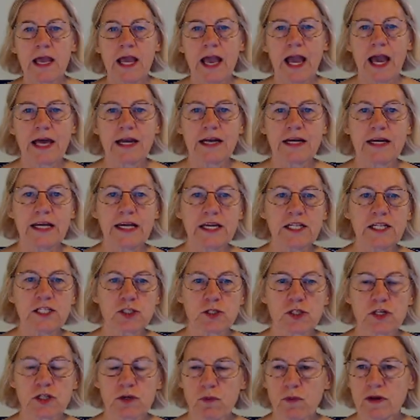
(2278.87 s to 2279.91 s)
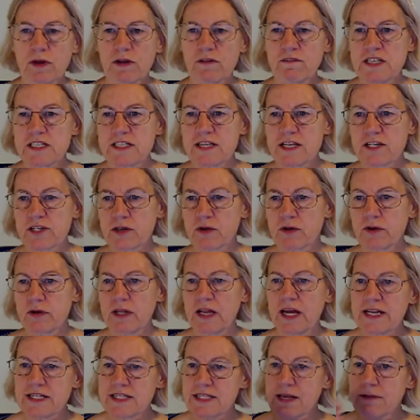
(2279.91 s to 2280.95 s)
And in each one of these integral,
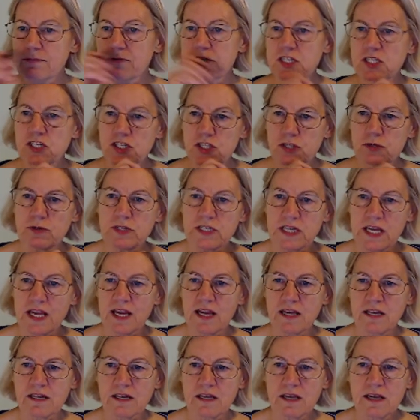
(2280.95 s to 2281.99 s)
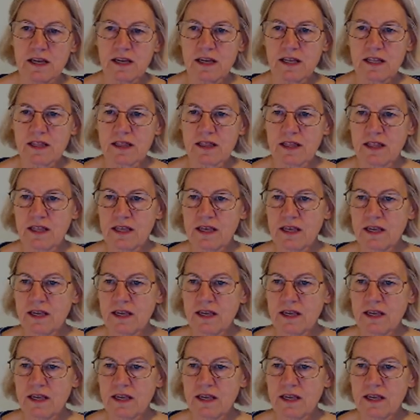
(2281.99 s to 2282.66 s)
I substitute in the